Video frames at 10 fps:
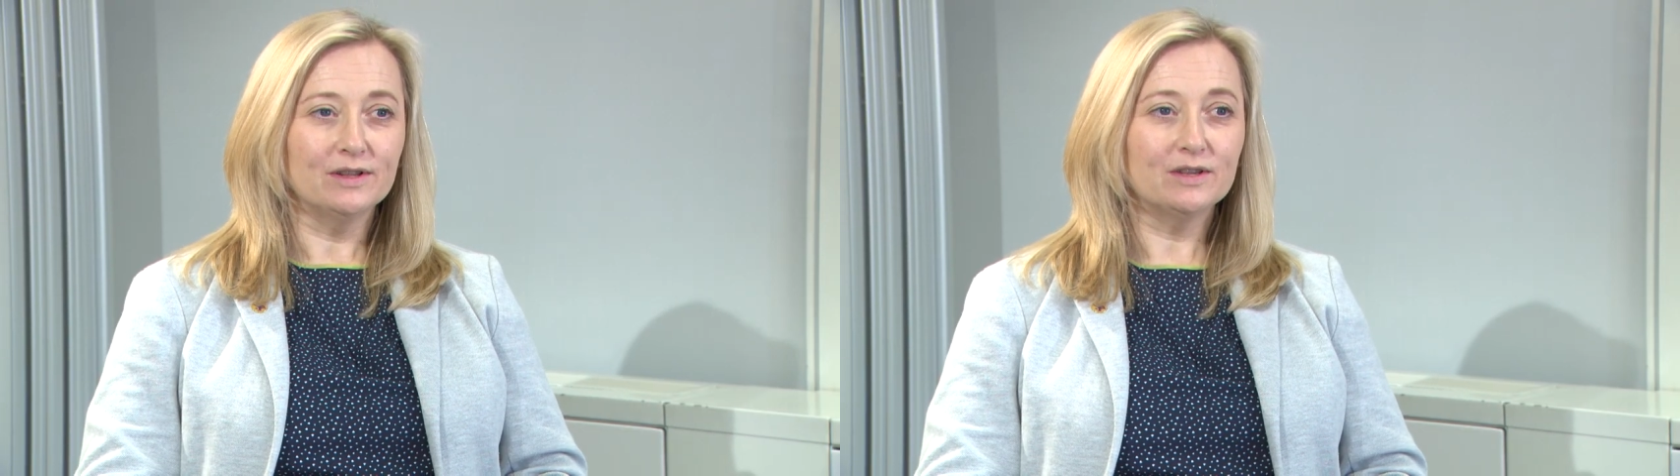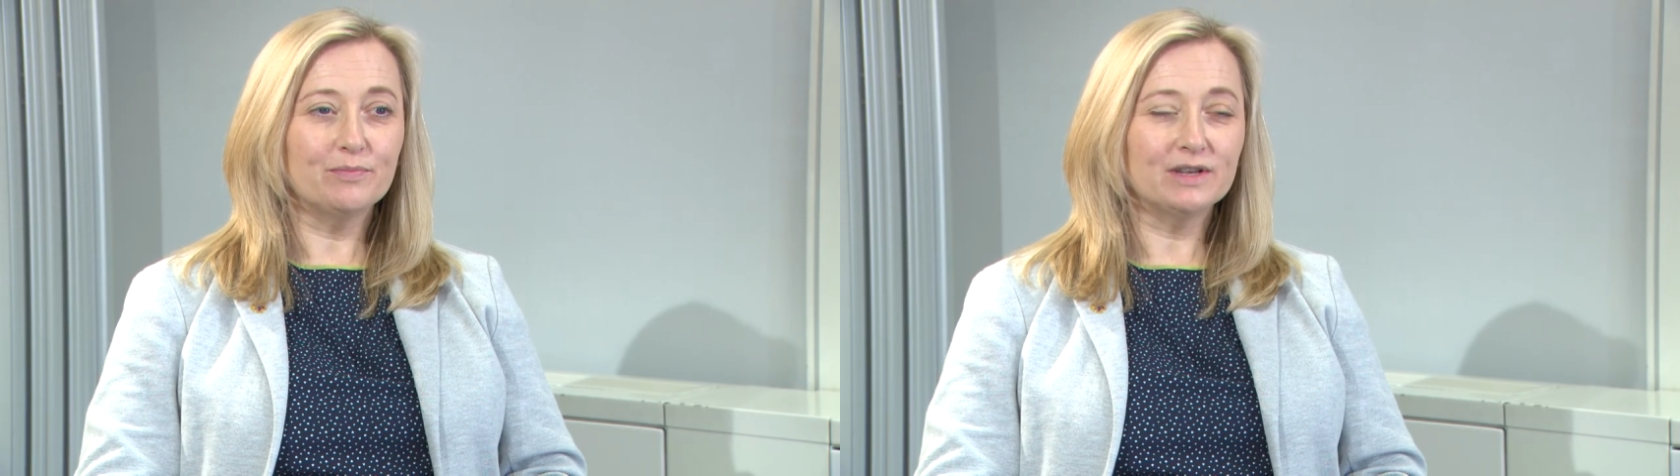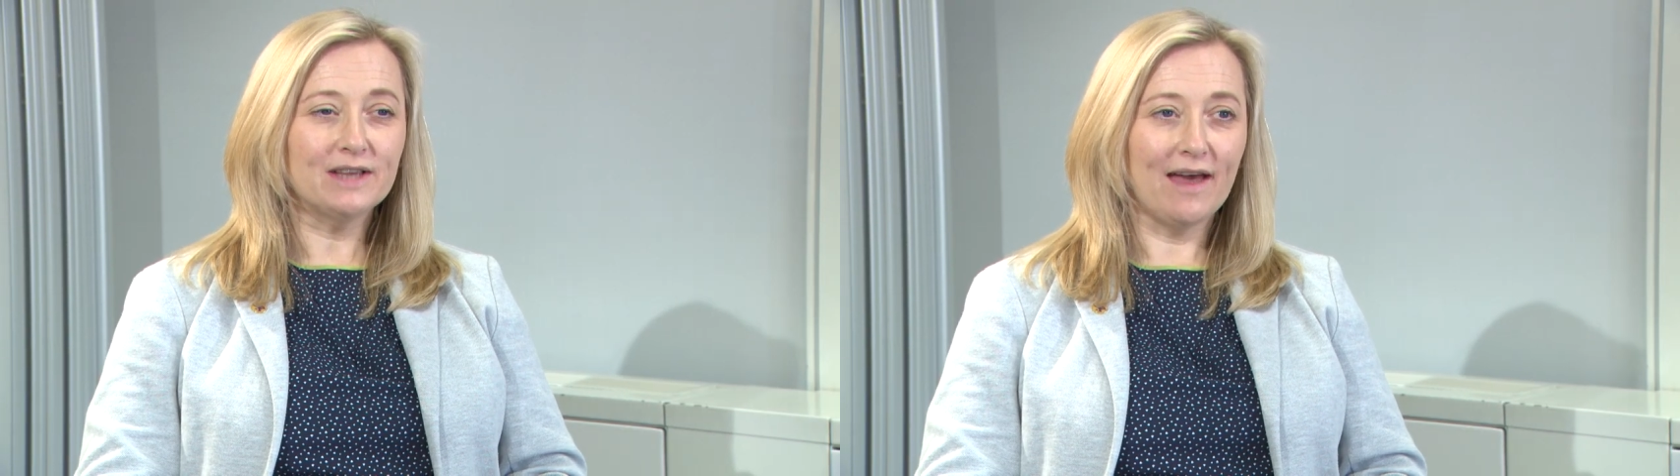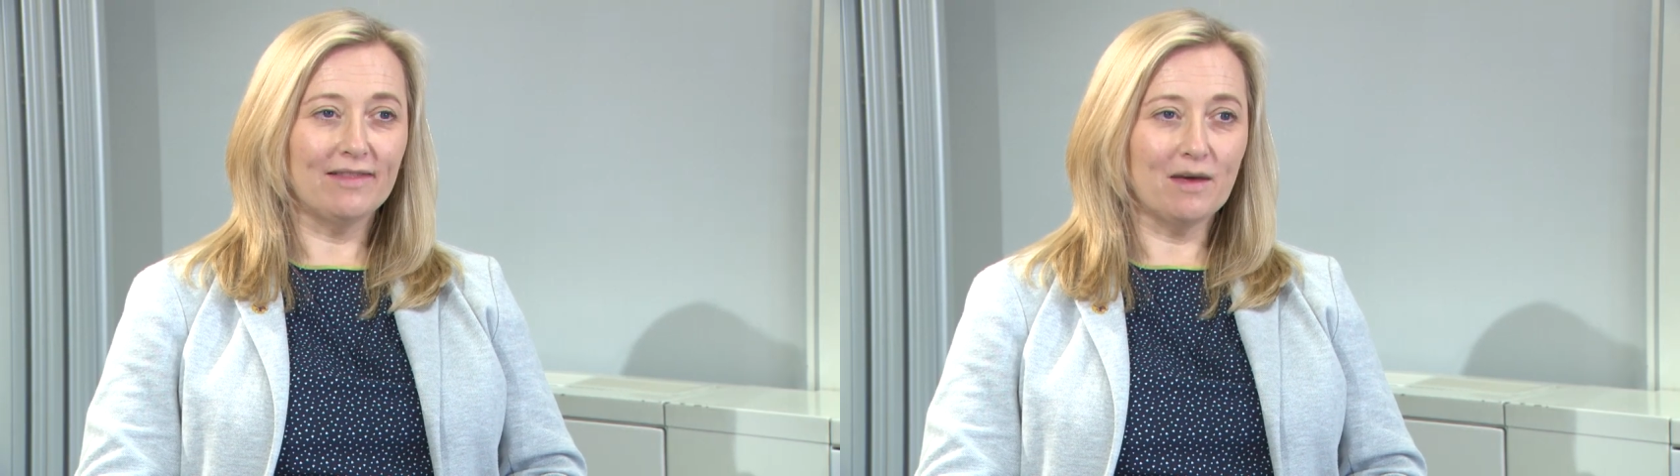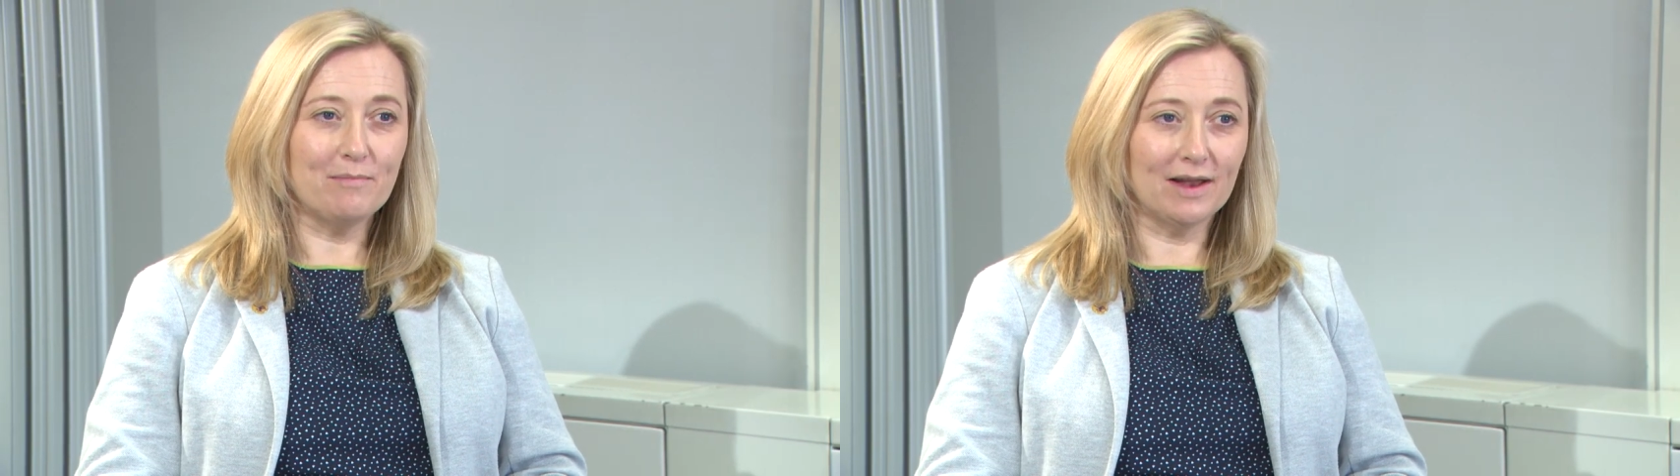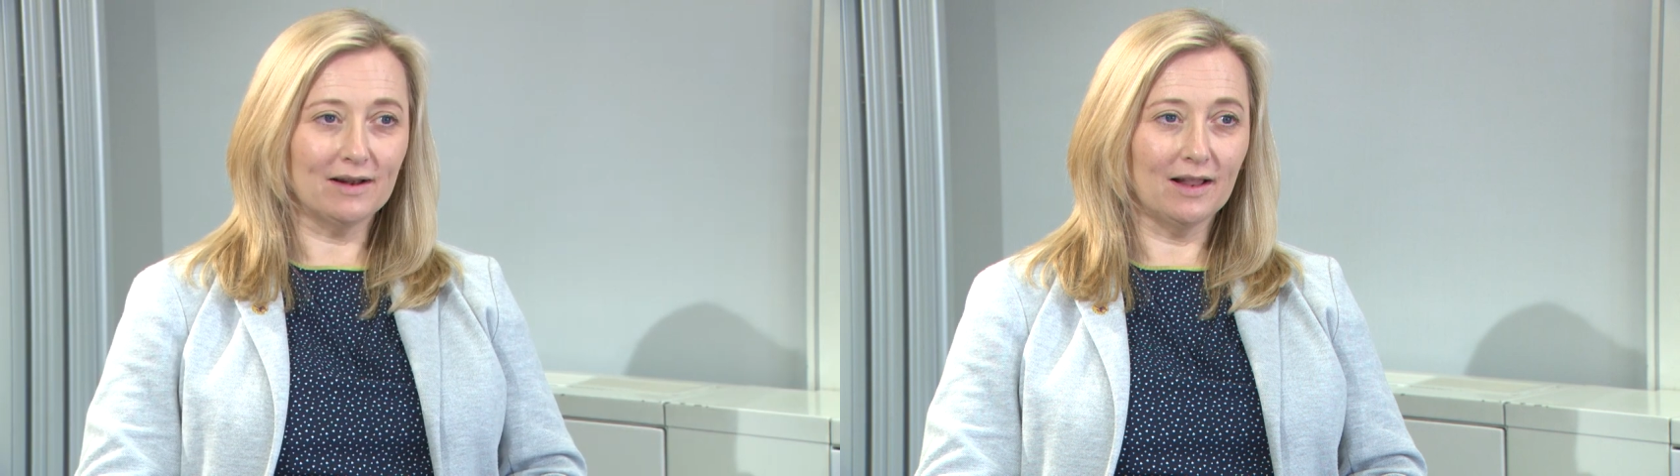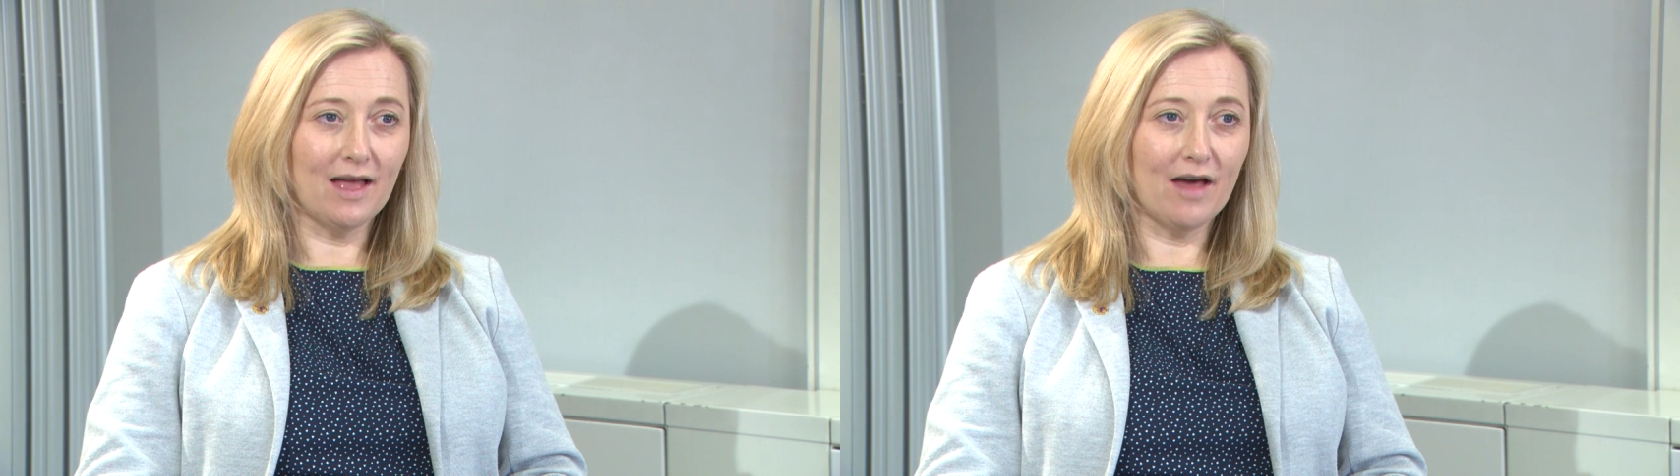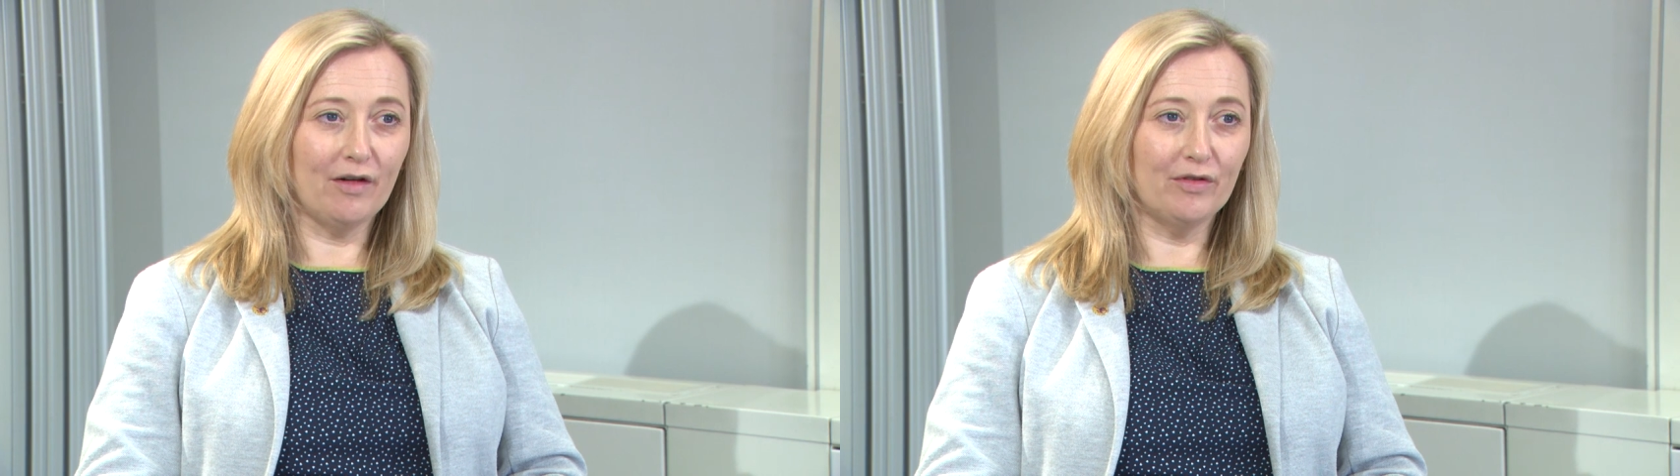to protect their mental
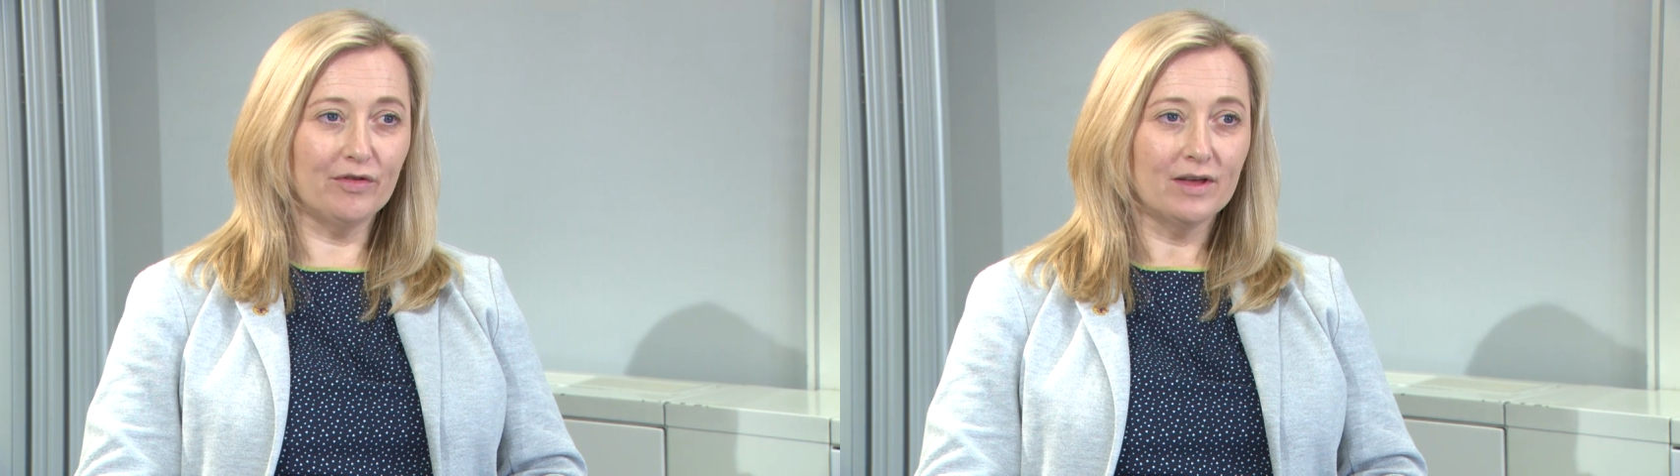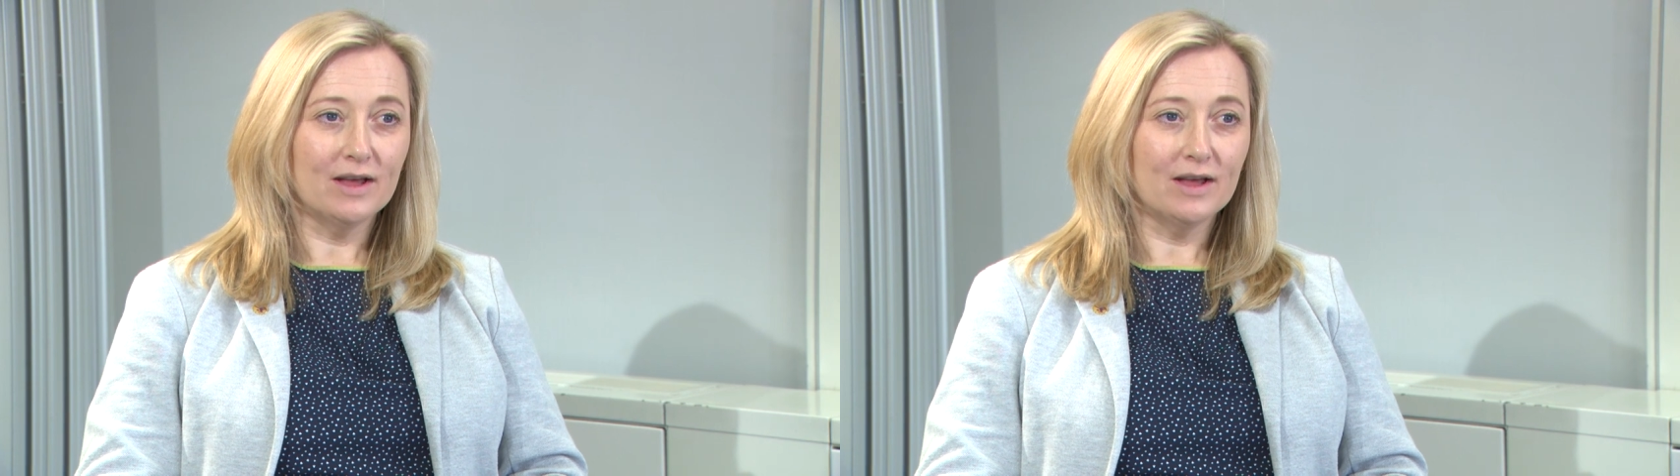health